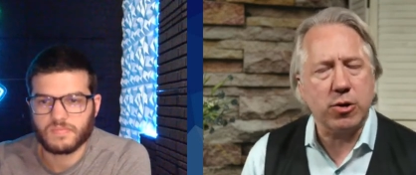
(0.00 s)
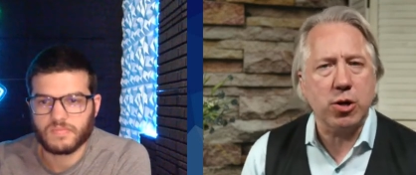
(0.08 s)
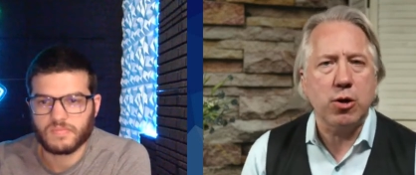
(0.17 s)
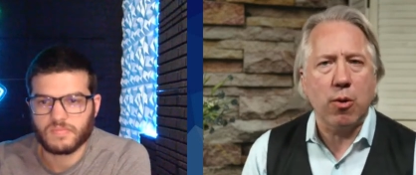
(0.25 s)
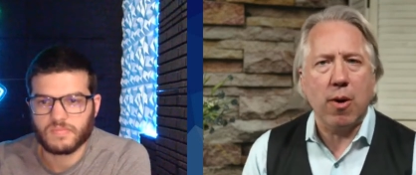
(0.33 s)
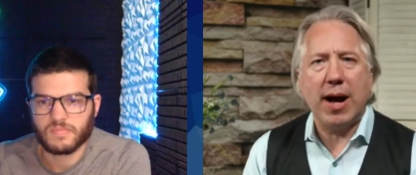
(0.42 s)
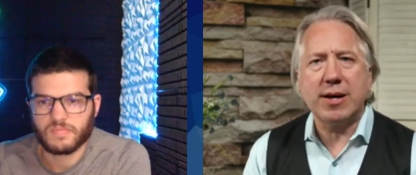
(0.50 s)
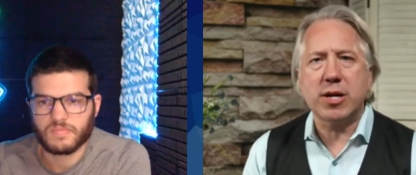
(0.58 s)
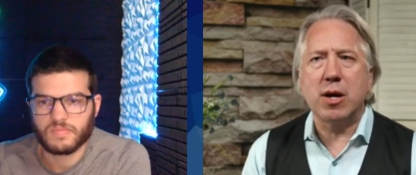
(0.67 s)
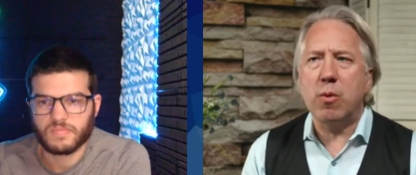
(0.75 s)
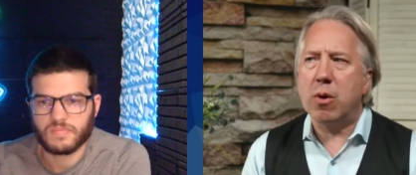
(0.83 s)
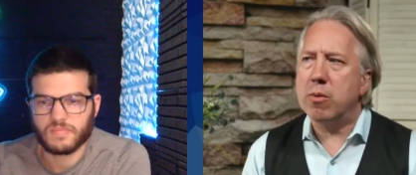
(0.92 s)
Speaker 1: So you were
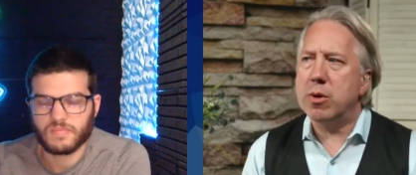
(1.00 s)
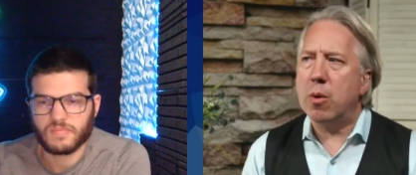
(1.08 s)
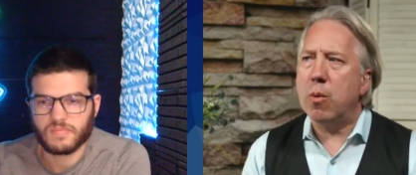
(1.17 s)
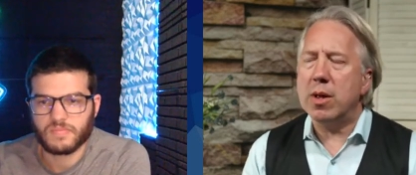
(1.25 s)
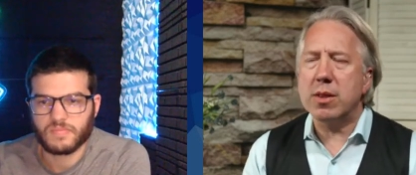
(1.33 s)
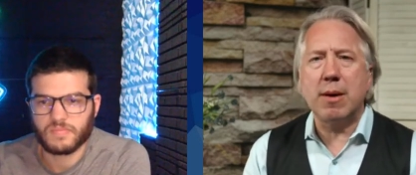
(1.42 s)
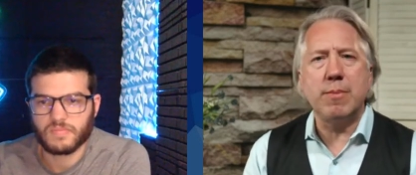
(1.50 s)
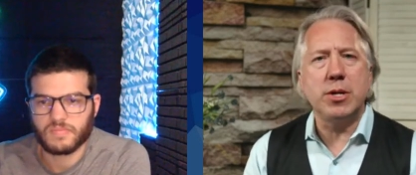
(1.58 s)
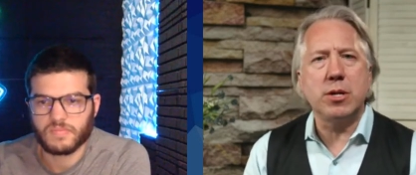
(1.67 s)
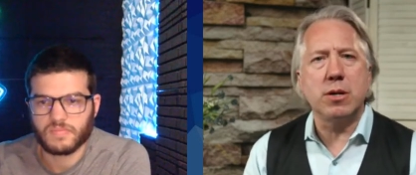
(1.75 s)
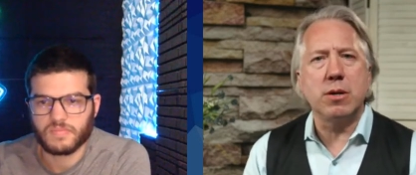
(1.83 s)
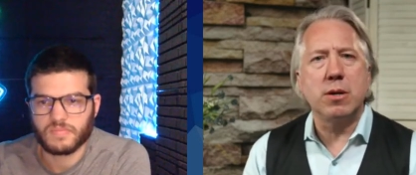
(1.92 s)
asking, well, you know, what led me
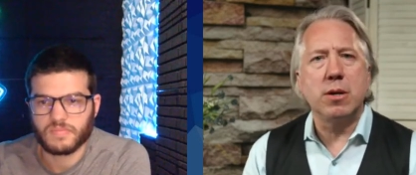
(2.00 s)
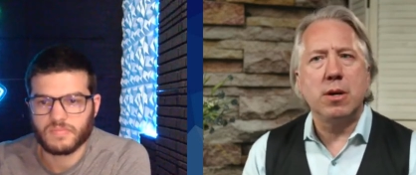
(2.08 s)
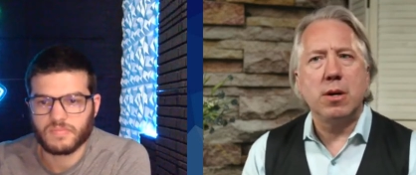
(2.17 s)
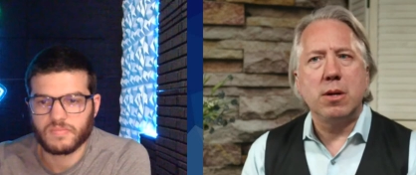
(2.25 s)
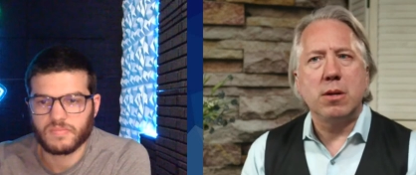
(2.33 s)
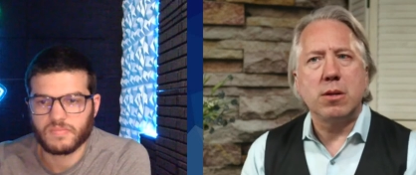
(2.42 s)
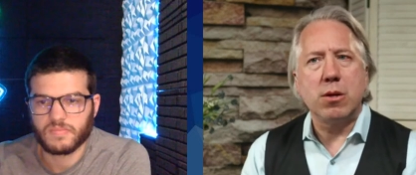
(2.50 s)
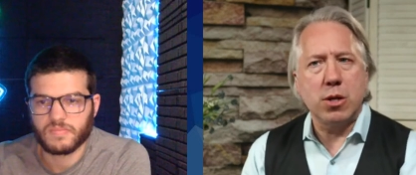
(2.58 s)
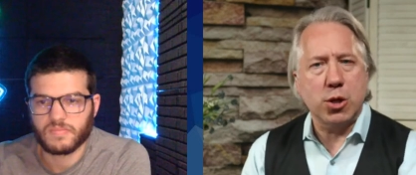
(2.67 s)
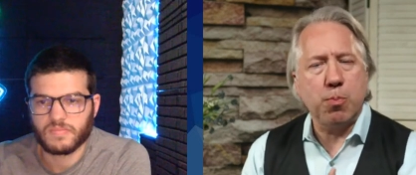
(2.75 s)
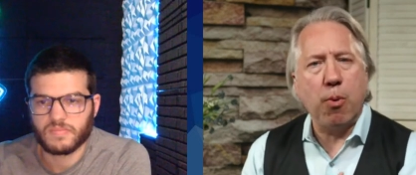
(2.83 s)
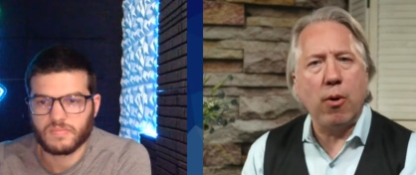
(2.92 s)
to, to
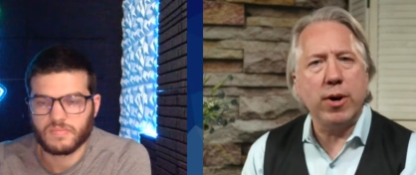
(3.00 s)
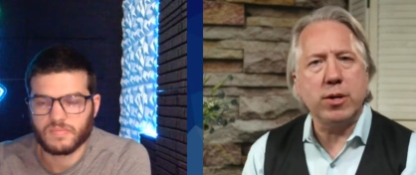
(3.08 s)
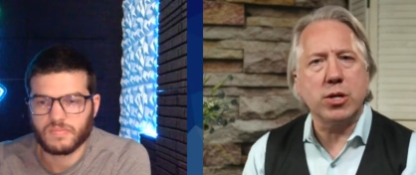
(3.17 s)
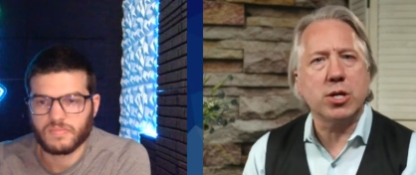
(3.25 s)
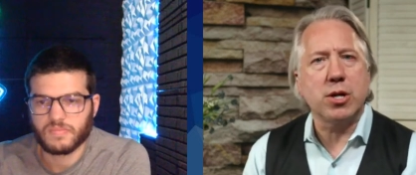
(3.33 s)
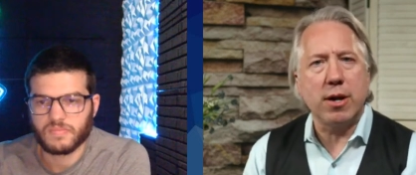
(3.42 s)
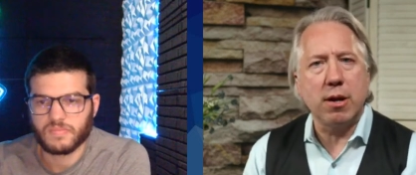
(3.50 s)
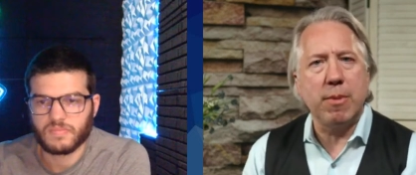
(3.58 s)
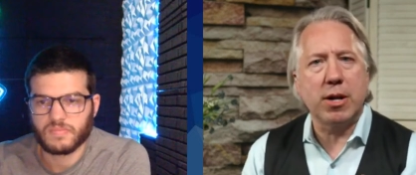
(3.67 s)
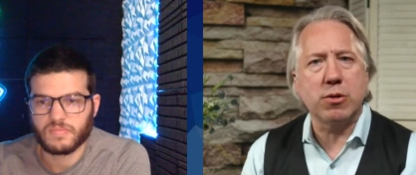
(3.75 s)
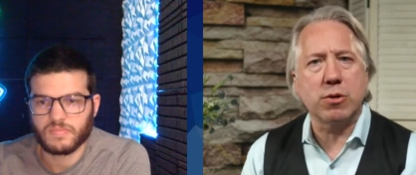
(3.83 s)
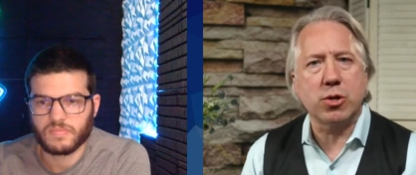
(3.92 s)
this point, to study
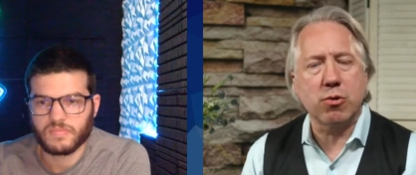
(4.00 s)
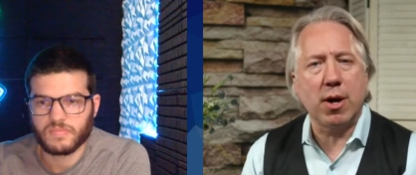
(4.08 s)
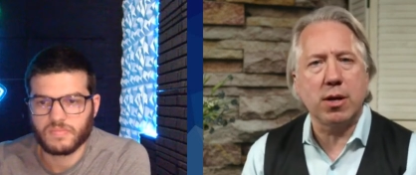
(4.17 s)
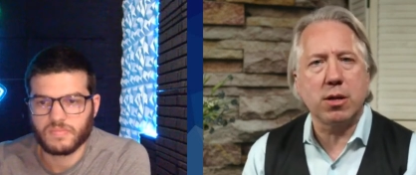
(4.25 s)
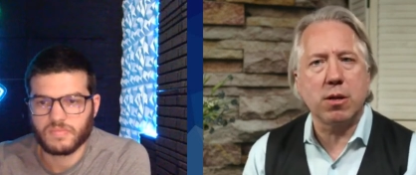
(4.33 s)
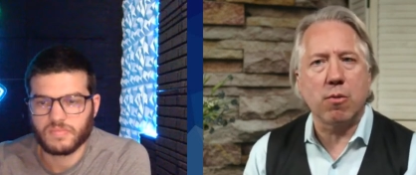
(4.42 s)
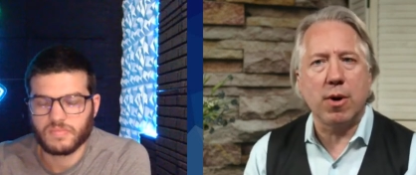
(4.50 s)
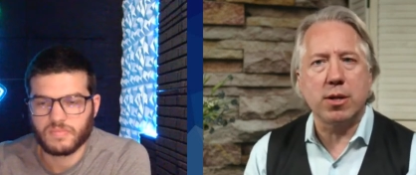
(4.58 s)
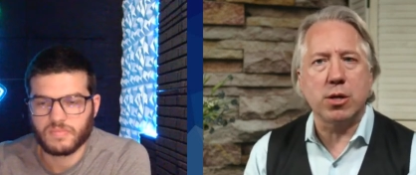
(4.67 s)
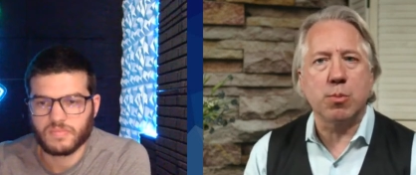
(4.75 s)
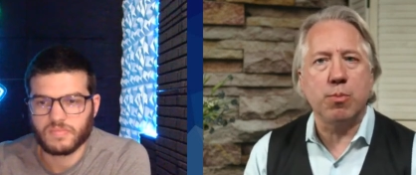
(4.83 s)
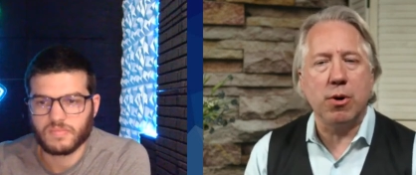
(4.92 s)
mental strength, to write
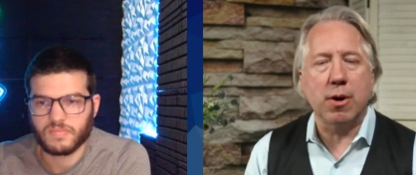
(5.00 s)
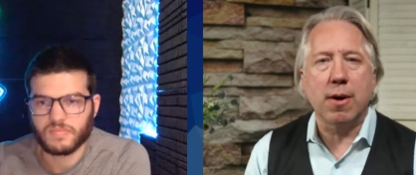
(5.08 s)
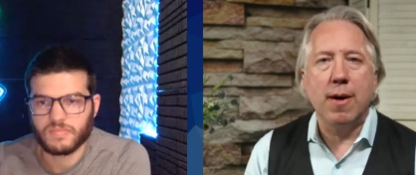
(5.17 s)
this book?